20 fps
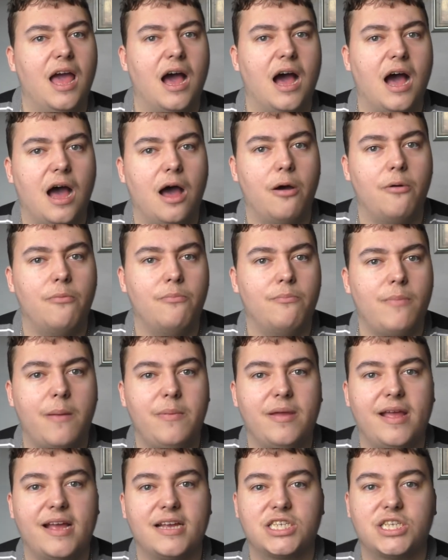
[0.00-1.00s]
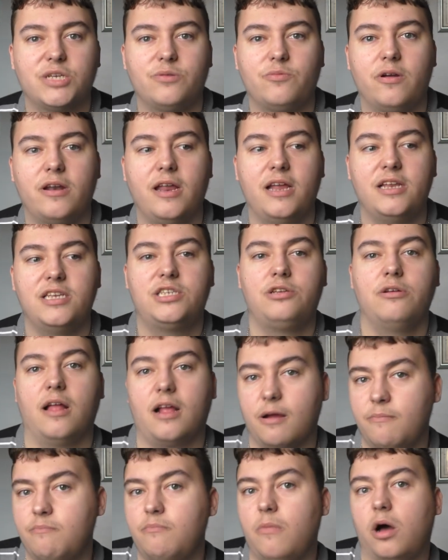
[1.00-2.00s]
Um, maybe get someone in to do
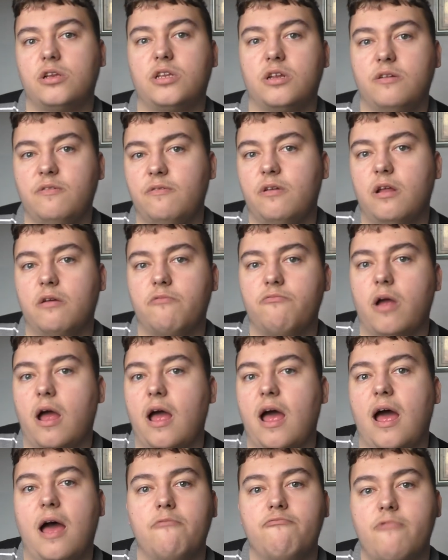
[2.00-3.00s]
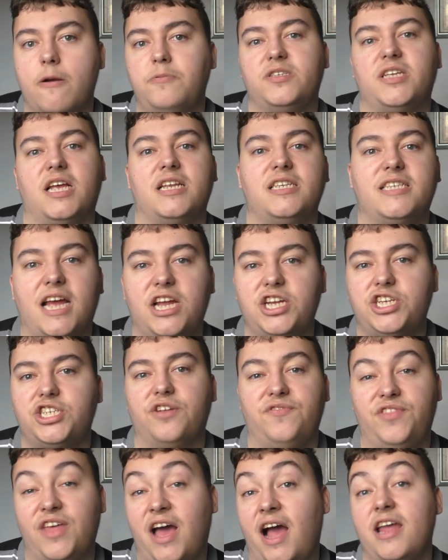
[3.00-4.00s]
like a modern Uh,
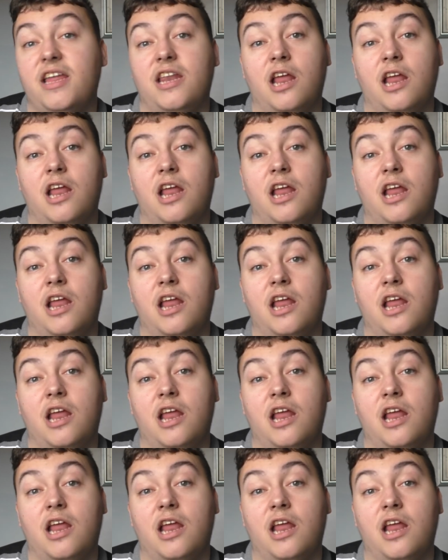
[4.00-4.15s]
representation of that.